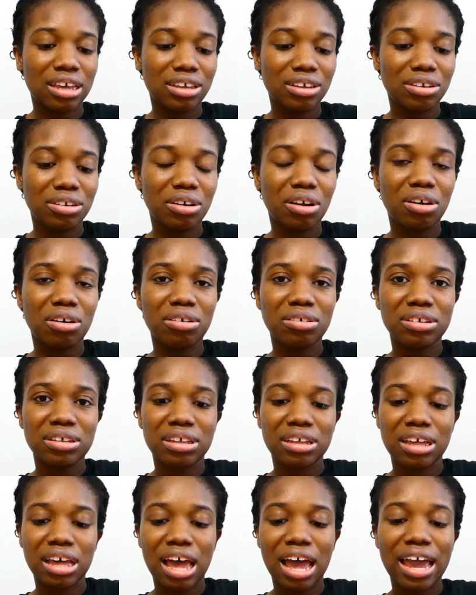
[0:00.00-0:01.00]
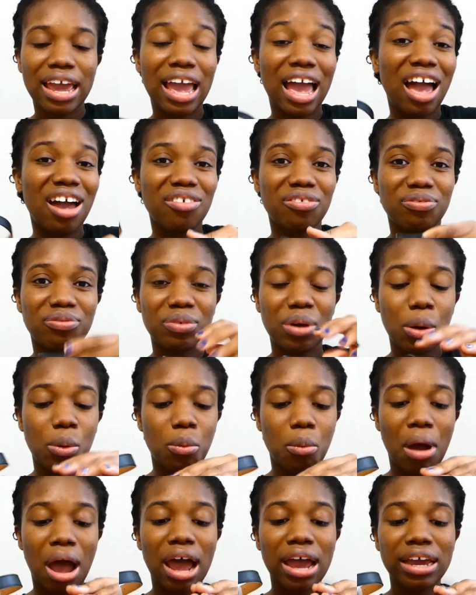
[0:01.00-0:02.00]
you know, I have a
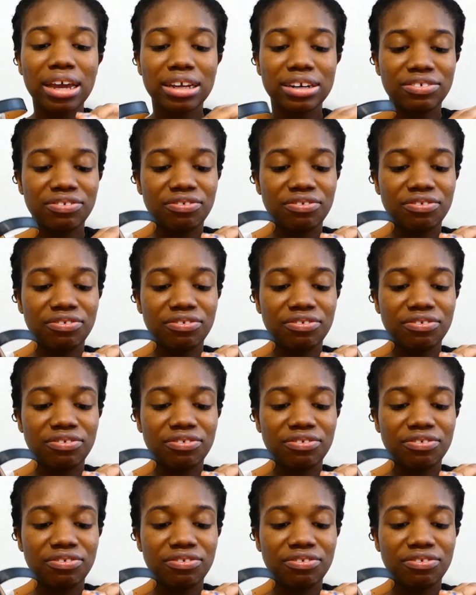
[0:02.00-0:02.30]
wide